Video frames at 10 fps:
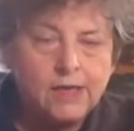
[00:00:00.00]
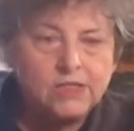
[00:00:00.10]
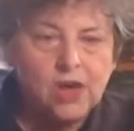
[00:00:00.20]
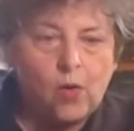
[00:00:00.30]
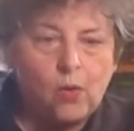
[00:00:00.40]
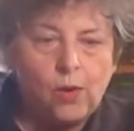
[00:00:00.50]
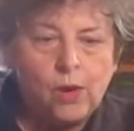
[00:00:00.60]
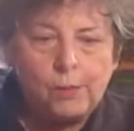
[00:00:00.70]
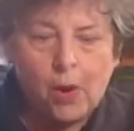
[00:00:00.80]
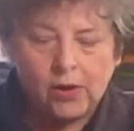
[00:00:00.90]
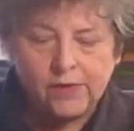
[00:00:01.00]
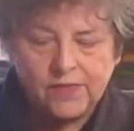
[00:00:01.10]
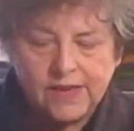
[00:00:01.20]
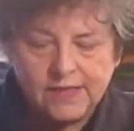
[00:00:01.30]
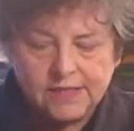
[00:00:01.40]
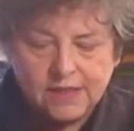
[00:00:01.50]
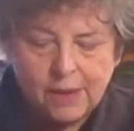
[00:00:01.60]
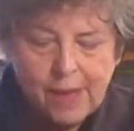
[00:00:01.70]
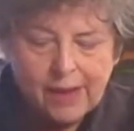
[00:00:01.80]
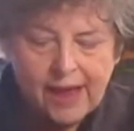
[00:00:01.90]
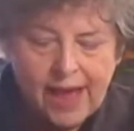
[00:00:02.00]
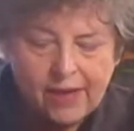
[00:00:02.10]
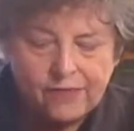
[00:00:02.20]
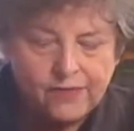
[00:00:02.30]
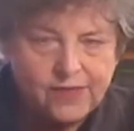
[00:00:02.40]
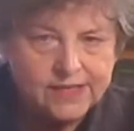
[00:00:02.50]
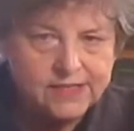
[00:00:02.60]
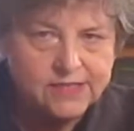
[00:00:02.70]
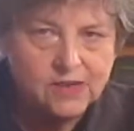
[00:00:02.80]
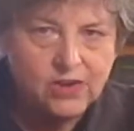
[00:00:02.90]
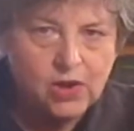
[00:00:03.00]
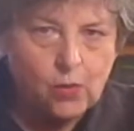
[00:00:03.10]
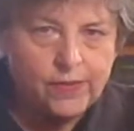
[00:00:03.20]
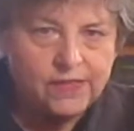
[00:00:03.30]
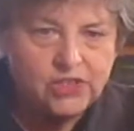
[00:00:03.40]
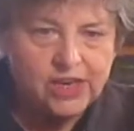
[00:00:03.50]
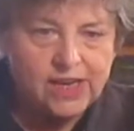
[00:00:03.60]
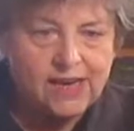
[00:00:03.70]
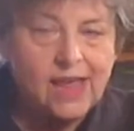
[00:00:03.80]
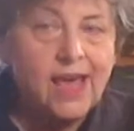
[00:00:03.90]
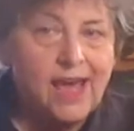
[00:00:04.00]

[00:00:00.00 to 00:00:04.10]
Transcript: So part of this, about half of this, is going to go in the chicken,